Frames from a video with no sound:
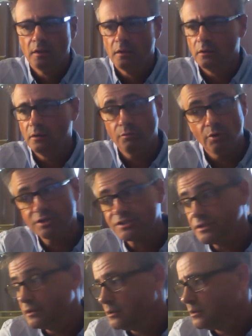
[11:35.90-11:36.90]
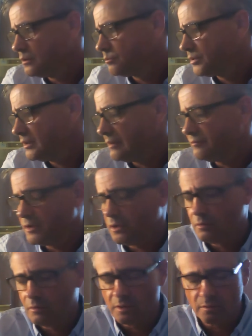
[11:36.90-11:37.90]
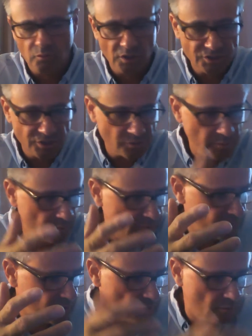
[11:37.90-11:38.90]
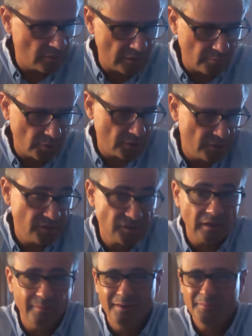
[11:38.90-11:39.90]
You know, I watched the pre-lab video and I watched the experiment video and I'm looking at the assignment.